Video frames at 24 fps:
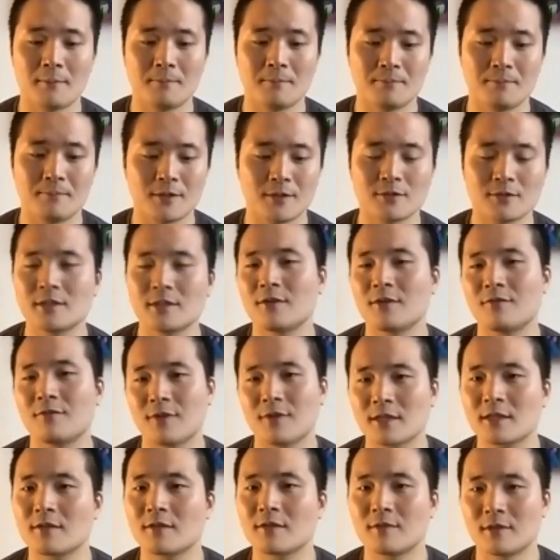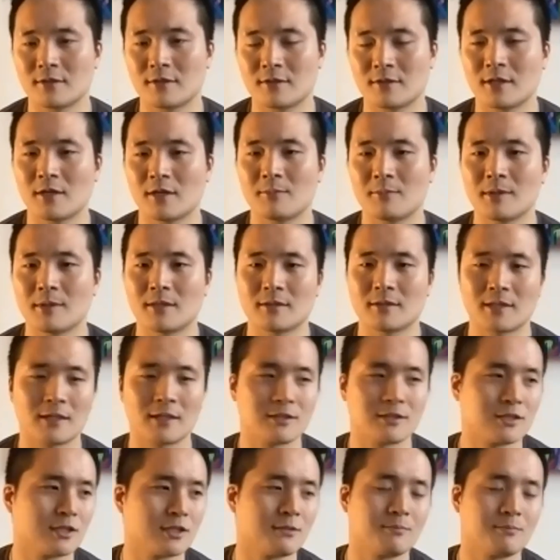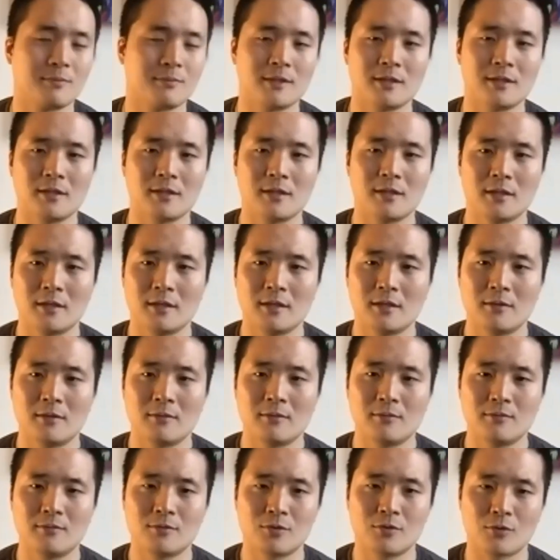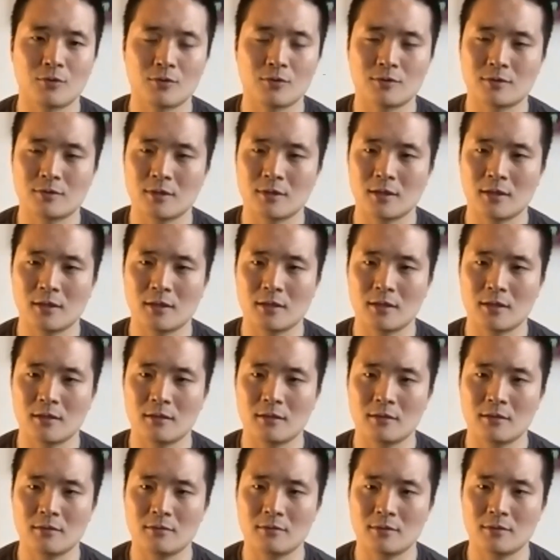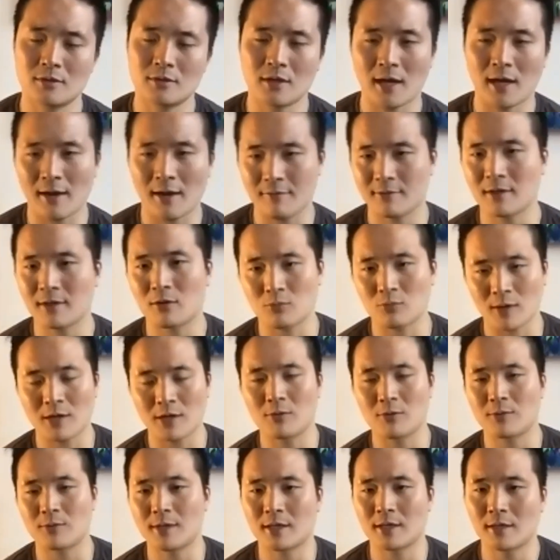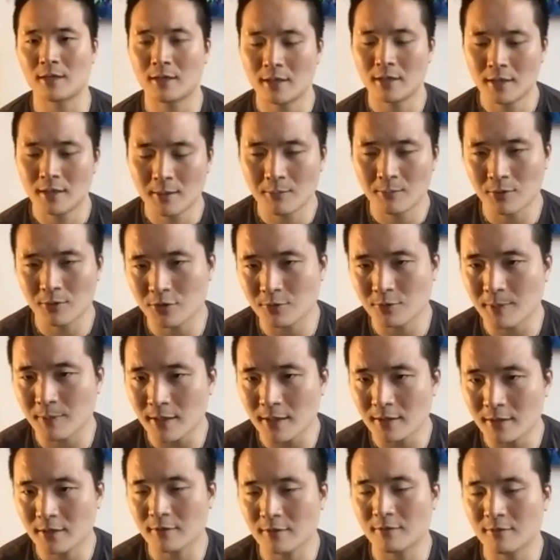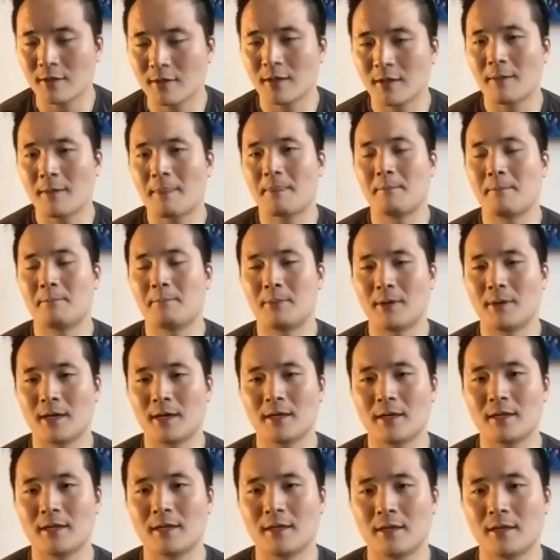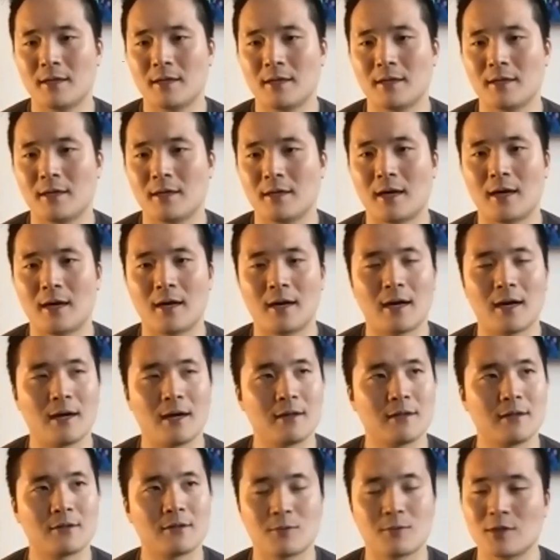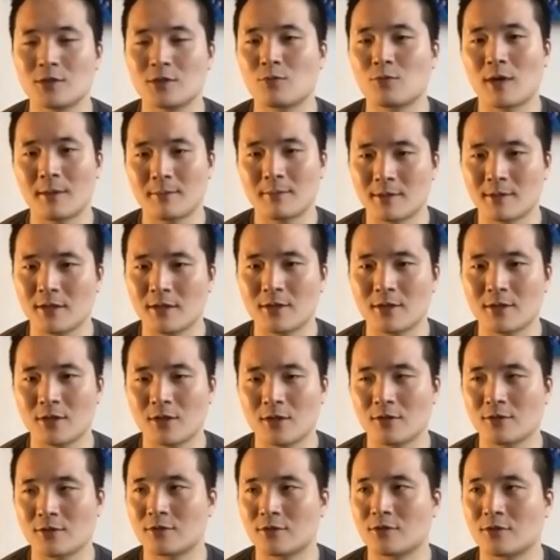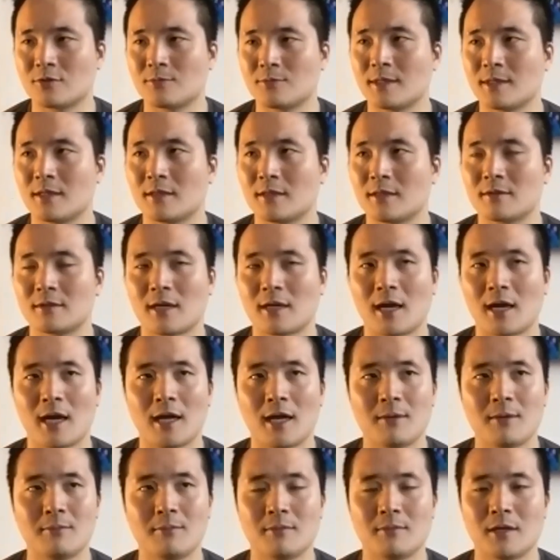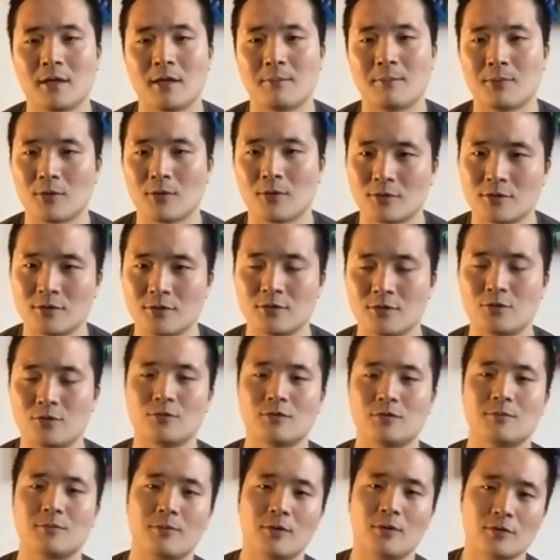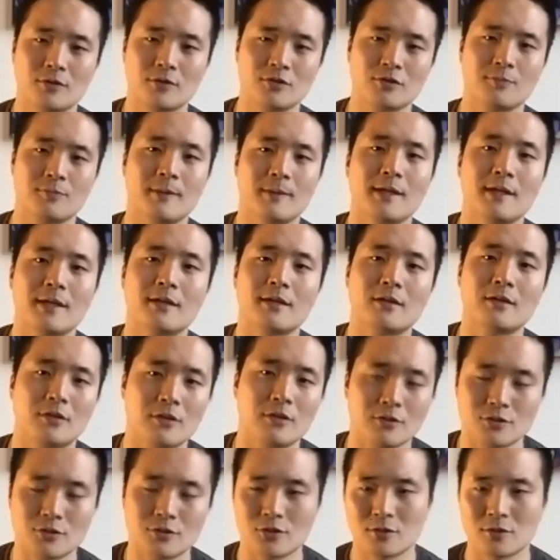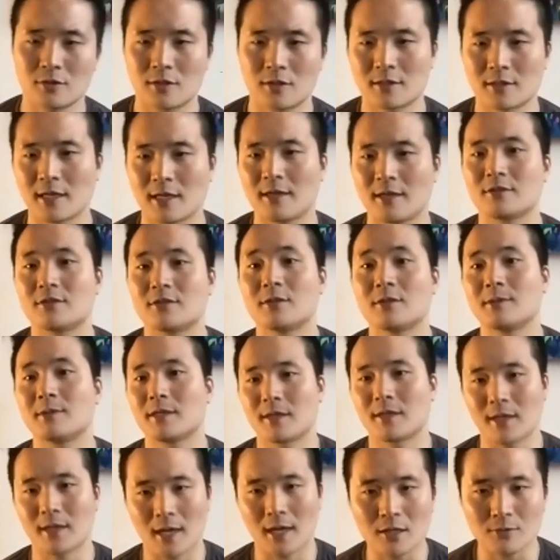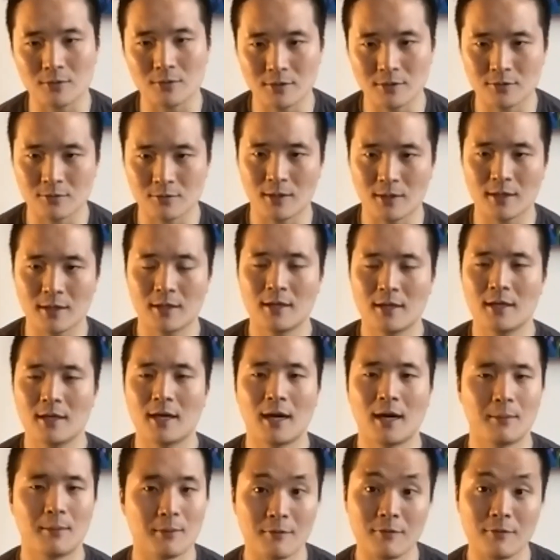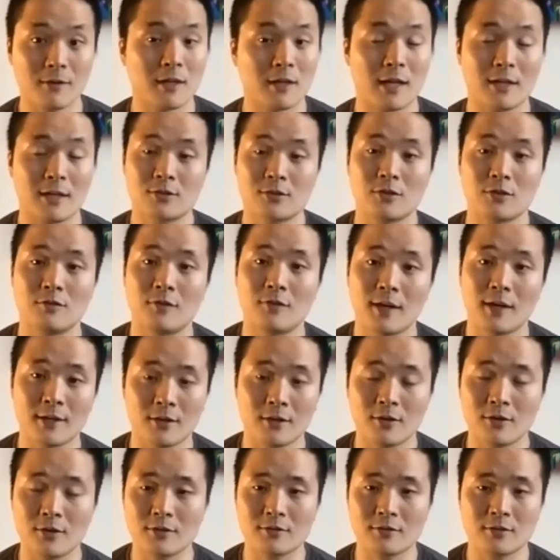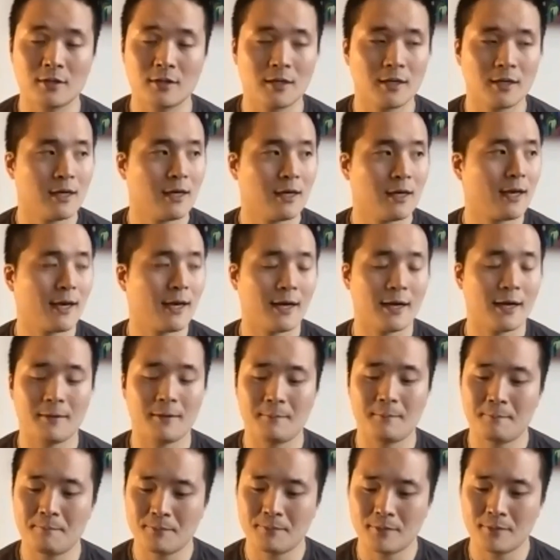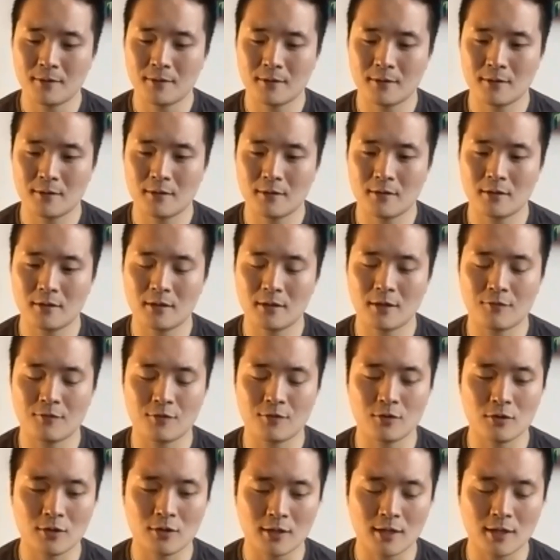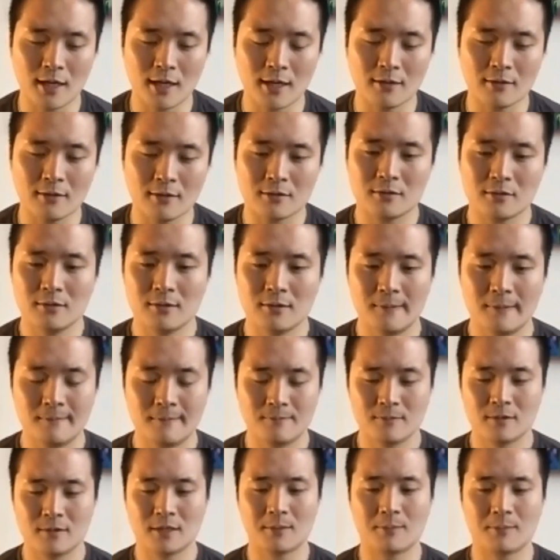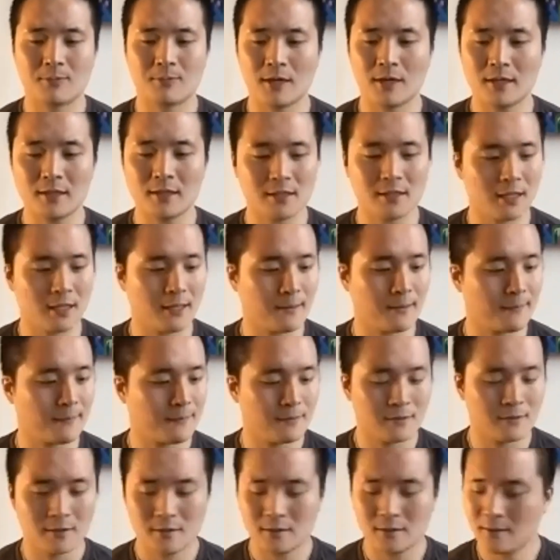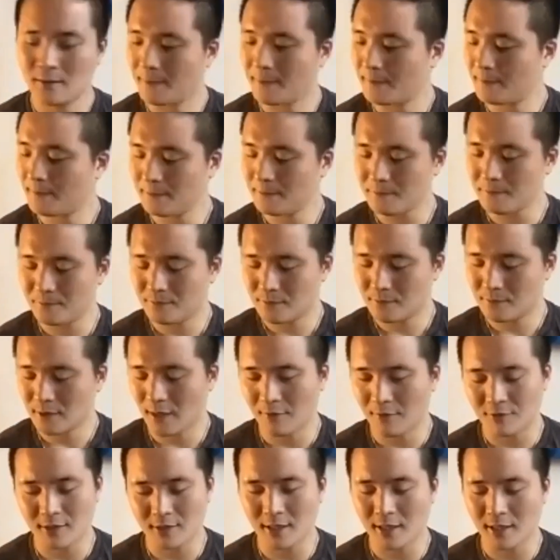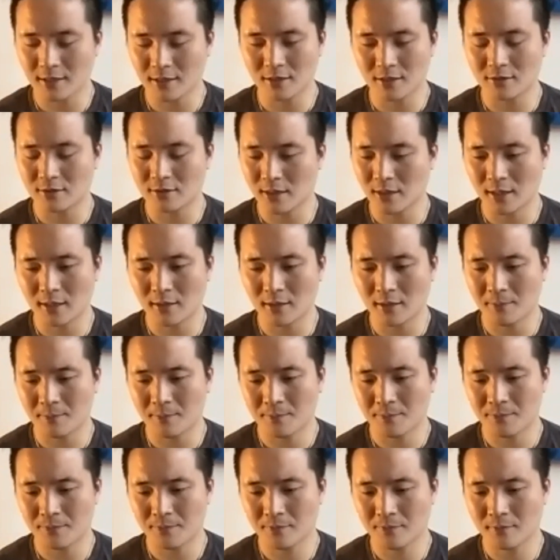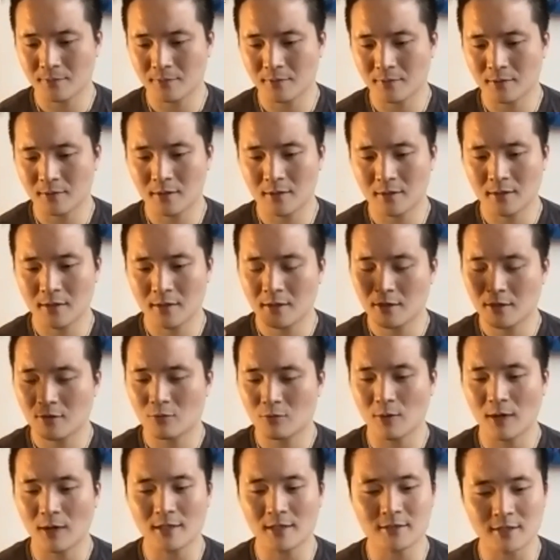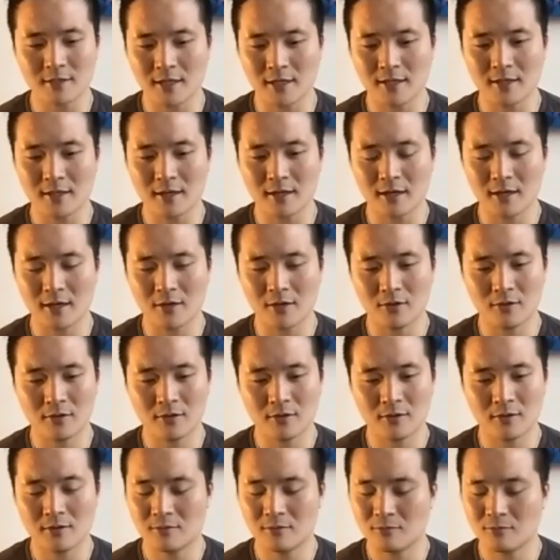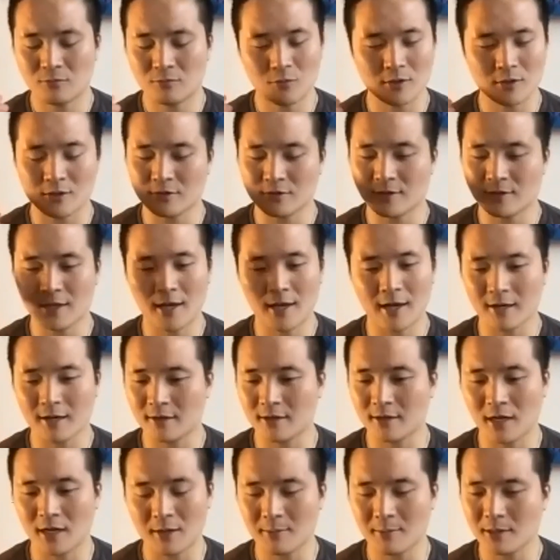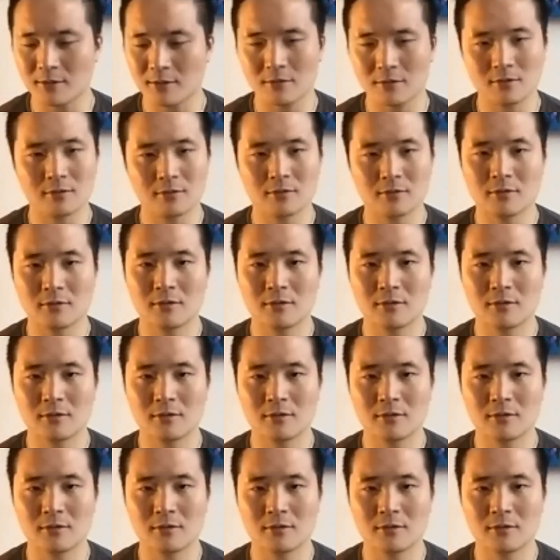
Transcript: There's an effectiveness there because I shouldn't be towards, have a right-wing perspective. But the reason why I'm telling you all this is because I'm a person who is participating in culture because I exhibit in galleries, right? I'm a classical fine artist. And if you look at the breakdown, everything I just said, right side of the aisle, whether it's economics,